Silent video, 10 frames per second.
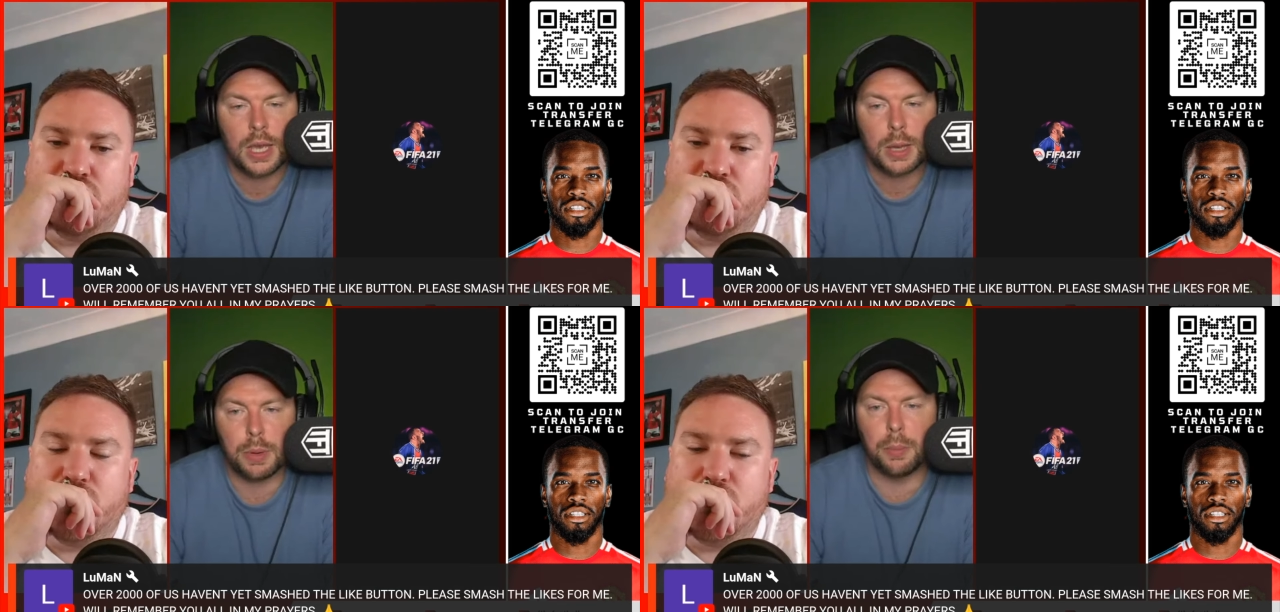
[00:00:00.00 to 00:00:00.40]

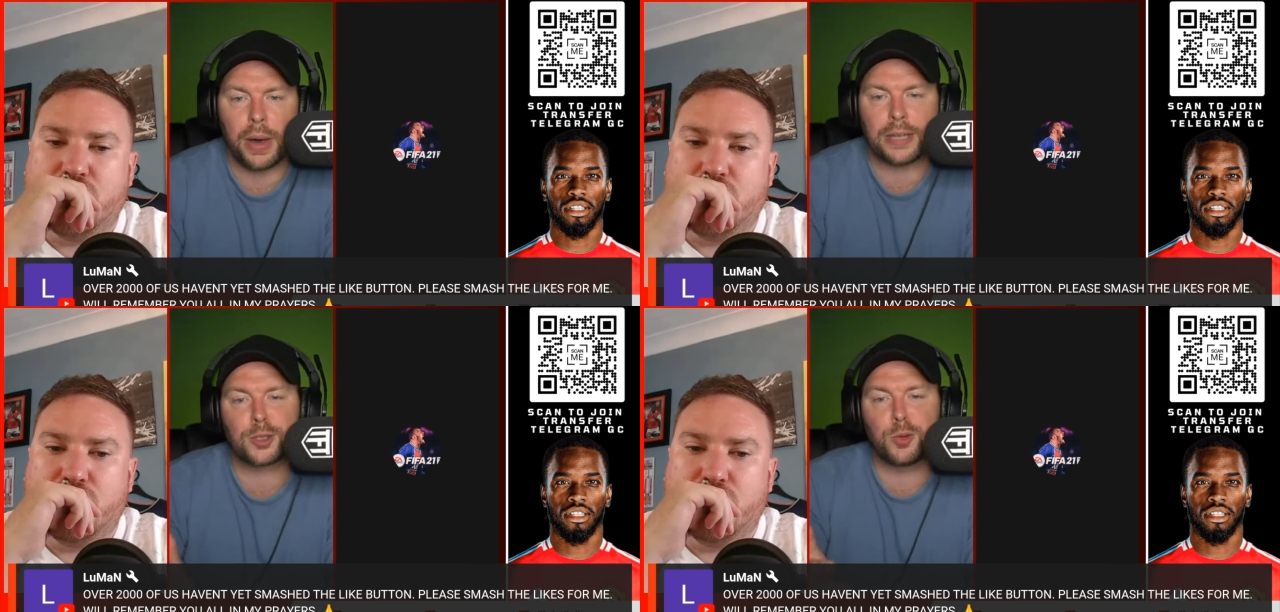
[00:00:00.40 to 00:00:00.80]
Speaker 1: but
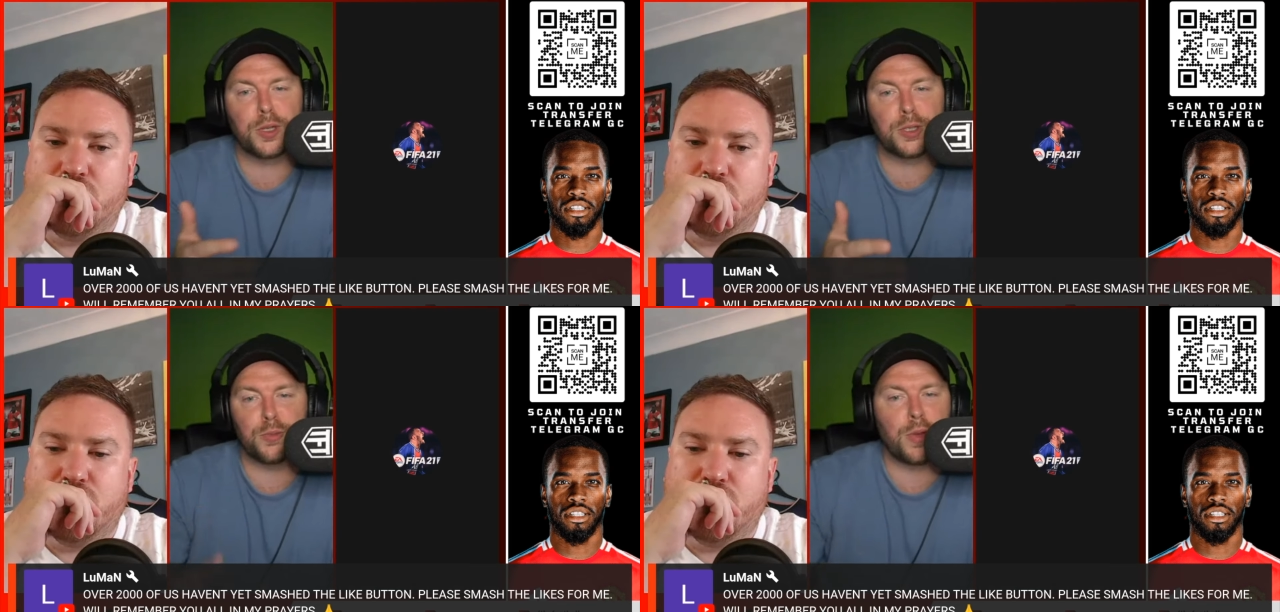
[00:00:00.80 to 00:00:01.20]
my
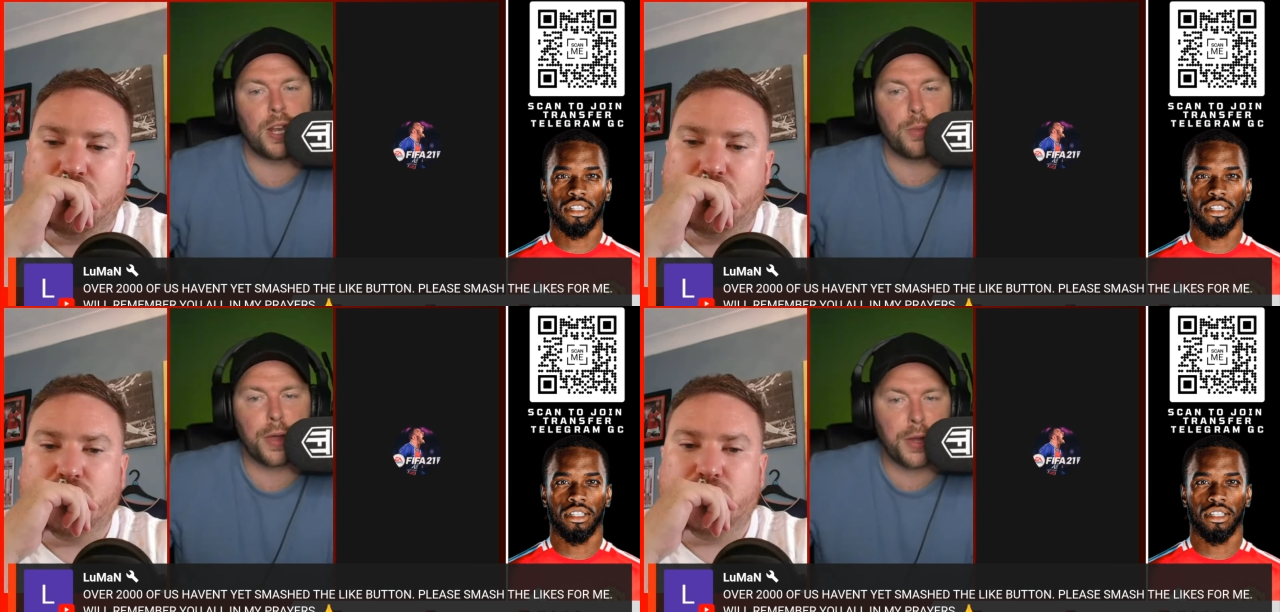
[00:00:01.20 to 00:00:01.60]
squad isn't
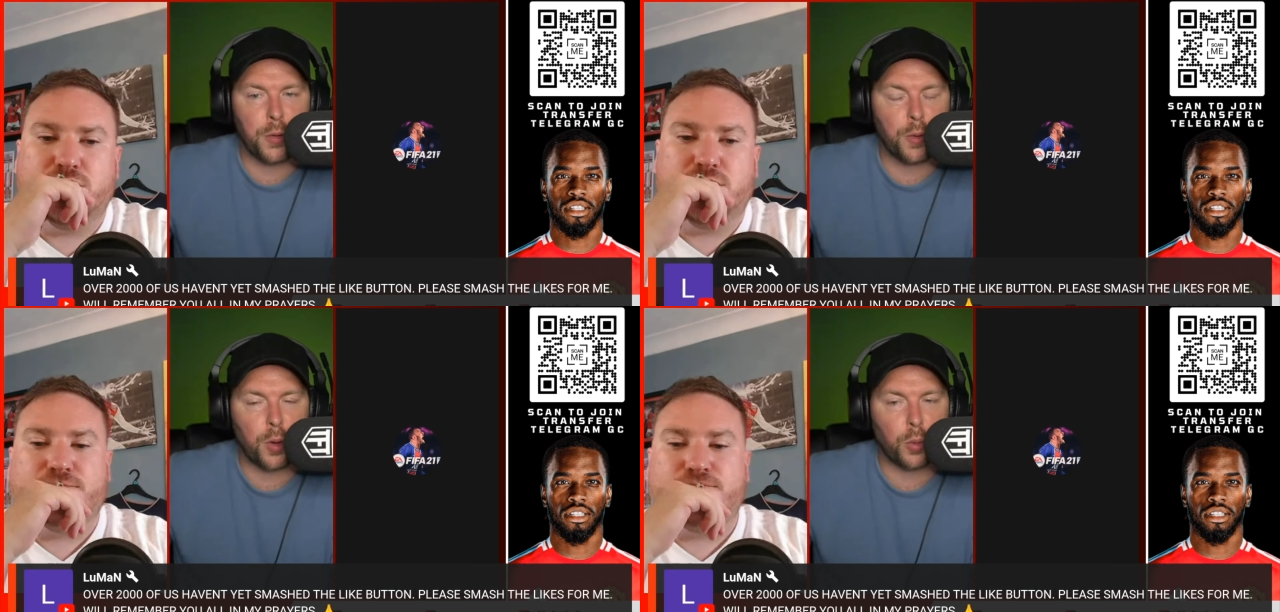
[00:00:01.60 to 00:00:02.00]
anywhere
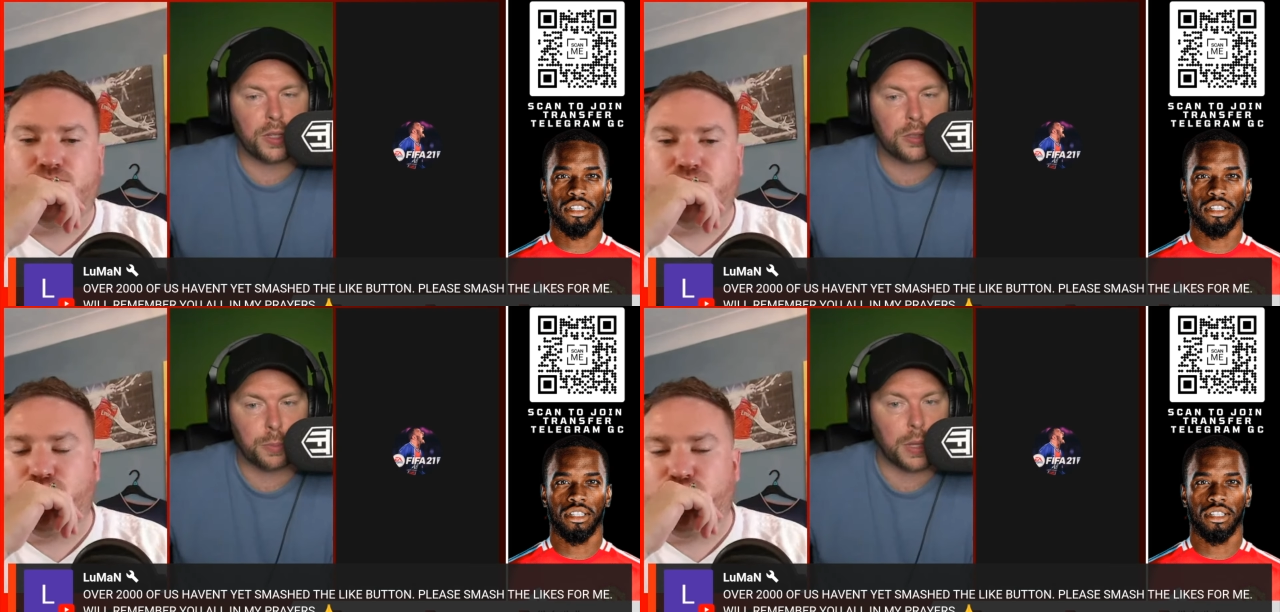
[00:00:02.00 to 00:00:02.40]
near where I want
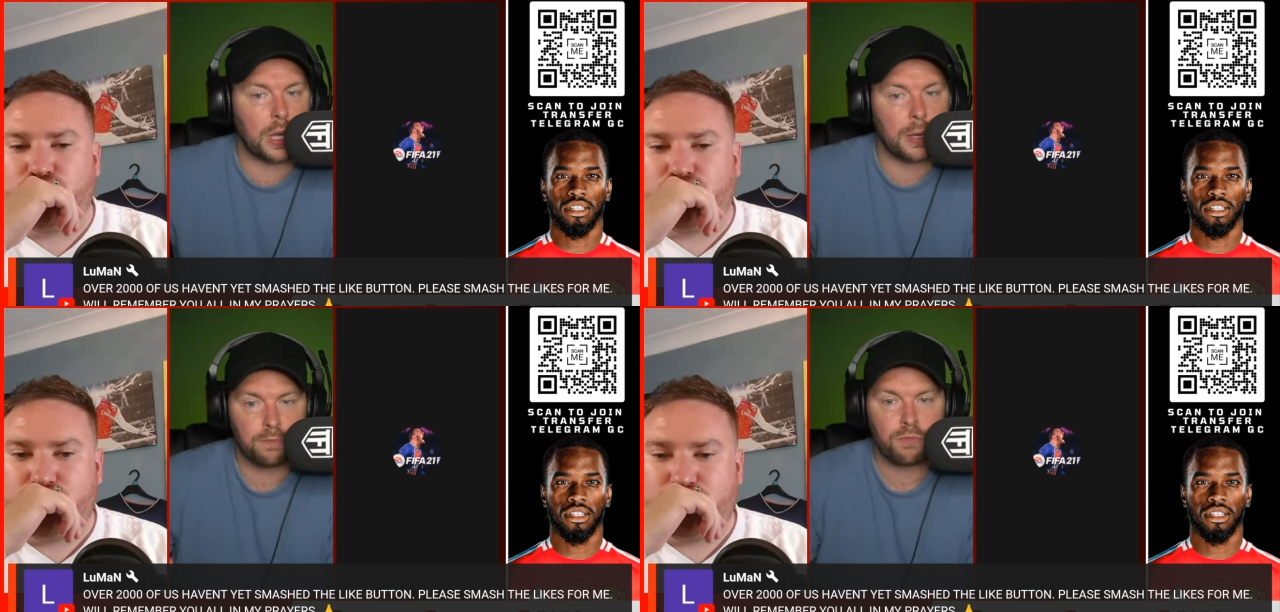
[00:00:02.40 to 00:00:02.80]
it to
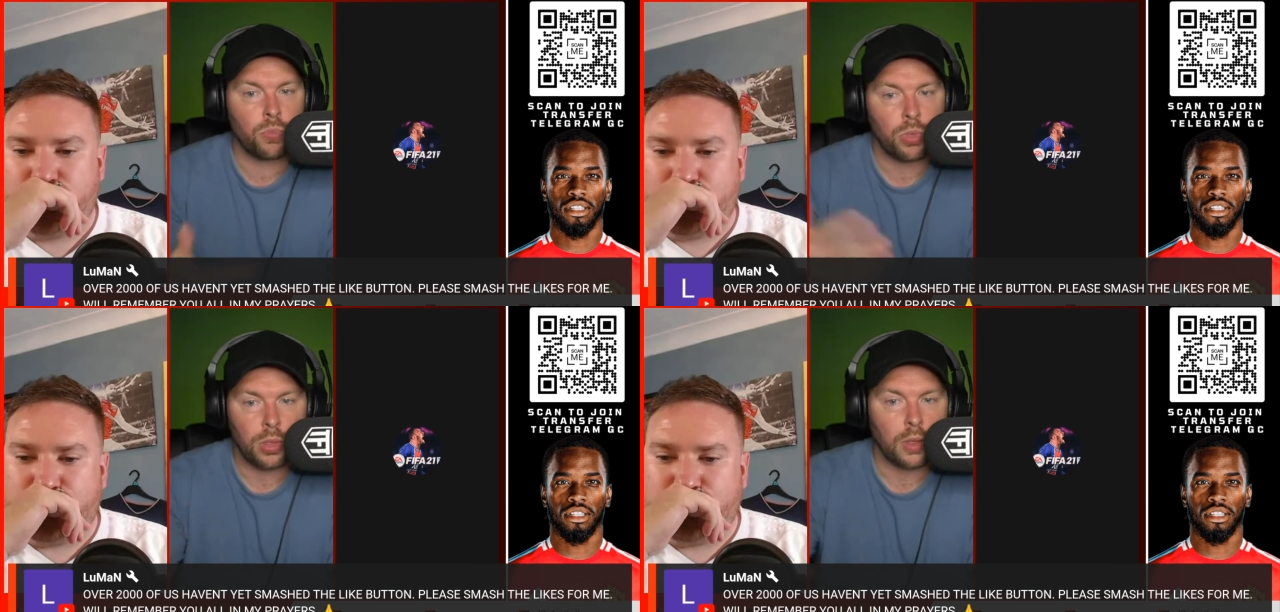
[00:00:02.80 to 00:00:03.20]
be.
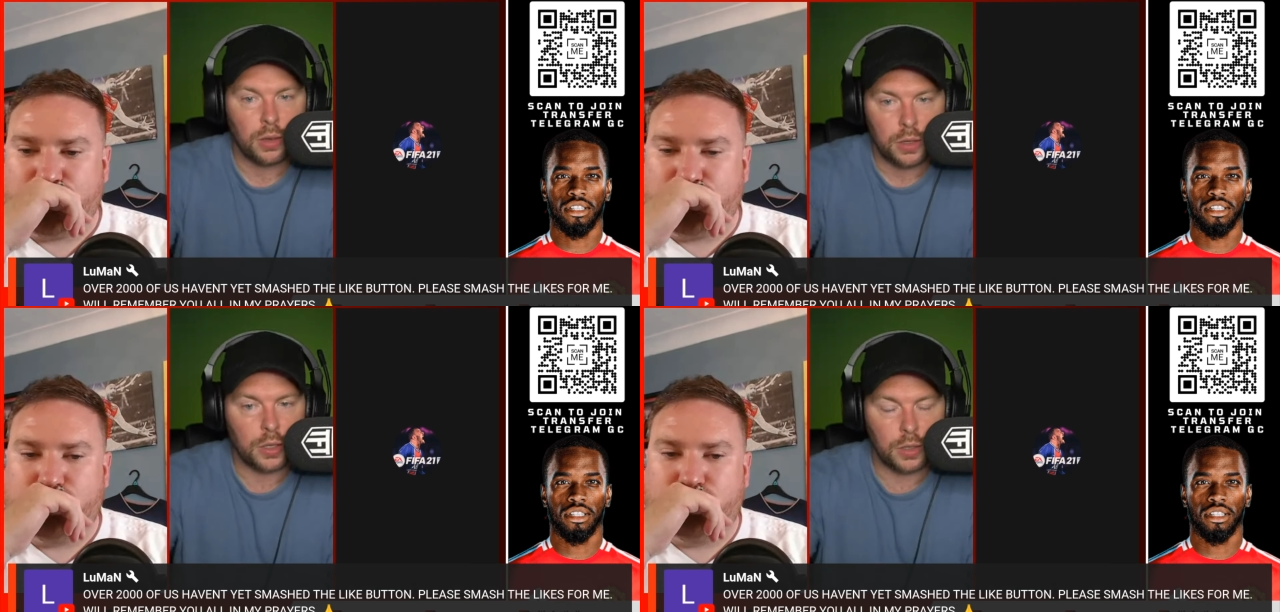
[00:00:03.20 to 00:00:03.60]

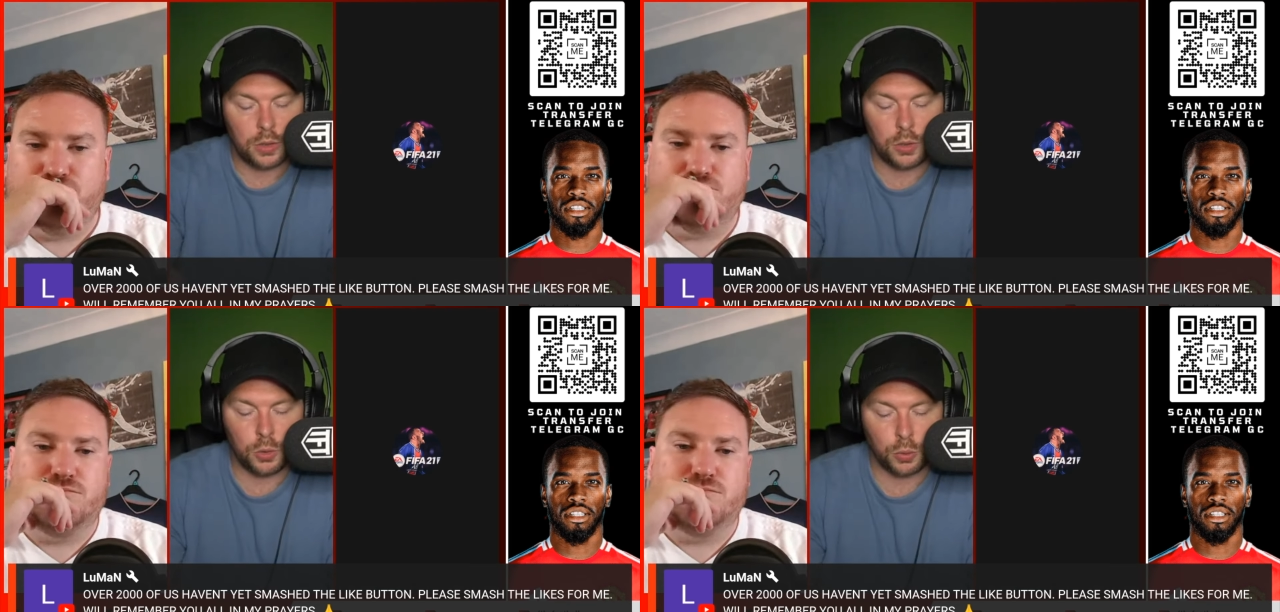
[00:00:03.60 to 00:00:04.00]

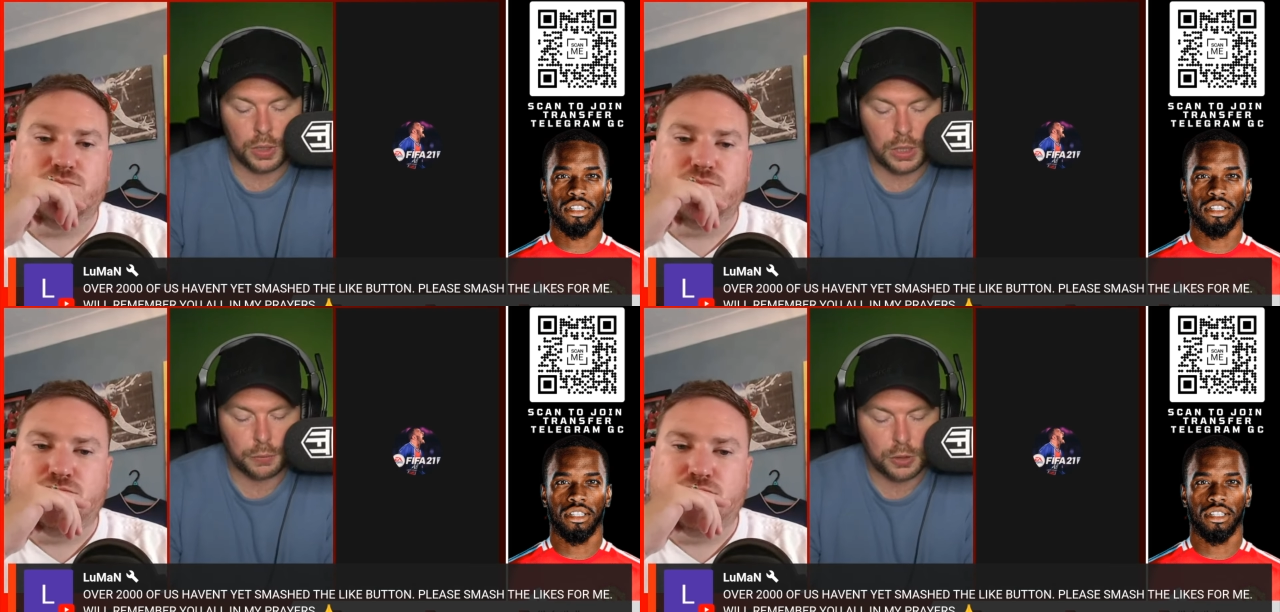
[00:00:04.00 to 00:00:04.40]
You're
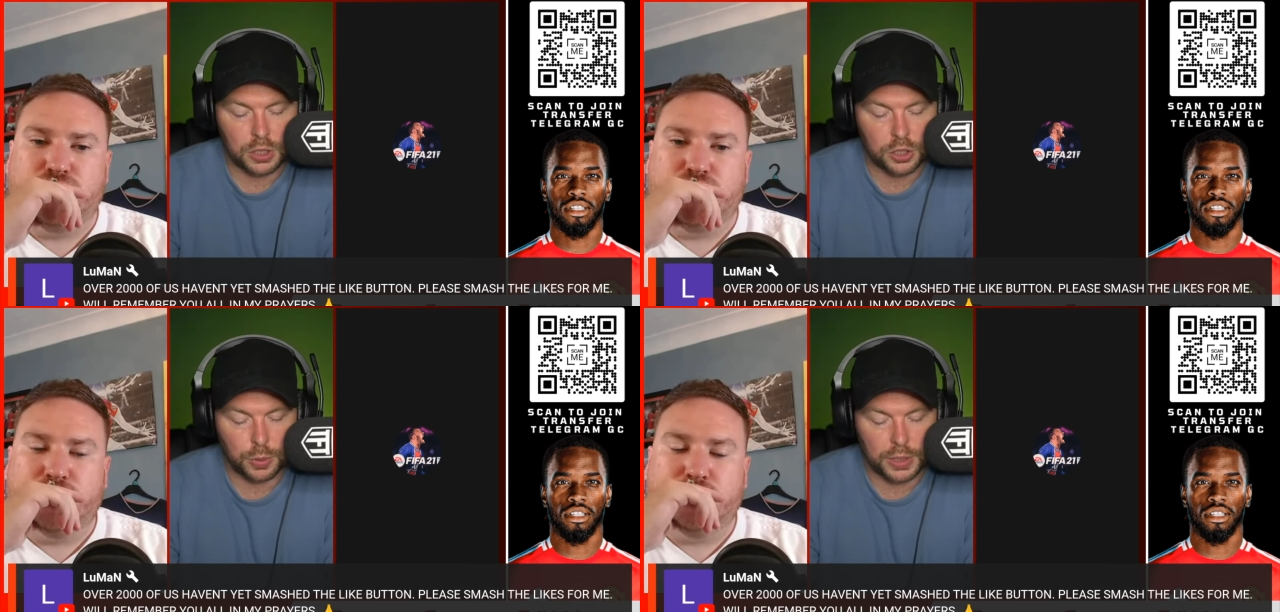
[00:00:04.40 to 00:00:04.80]
in a different
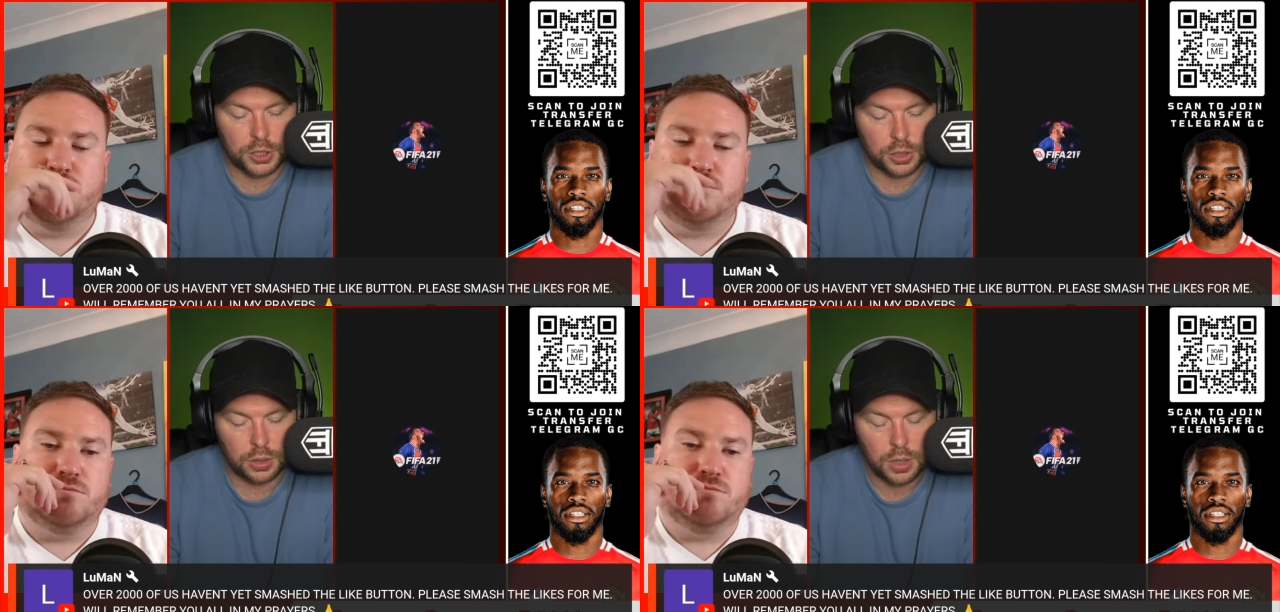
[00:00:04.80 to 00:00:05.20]

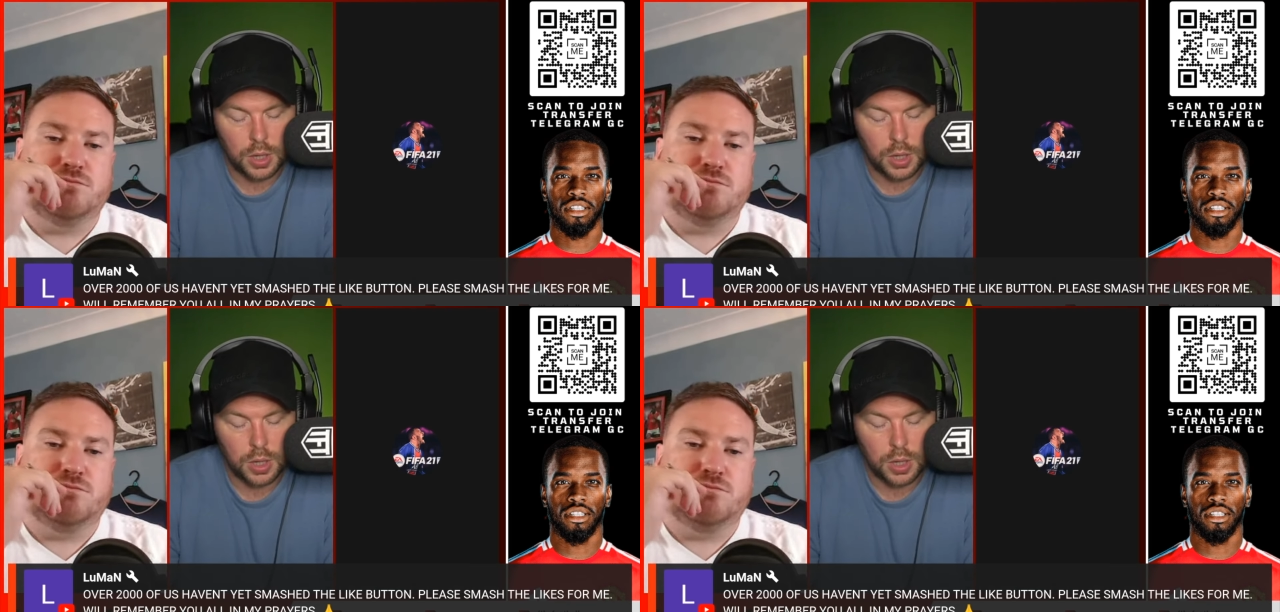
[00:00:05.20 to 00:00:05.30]
situation.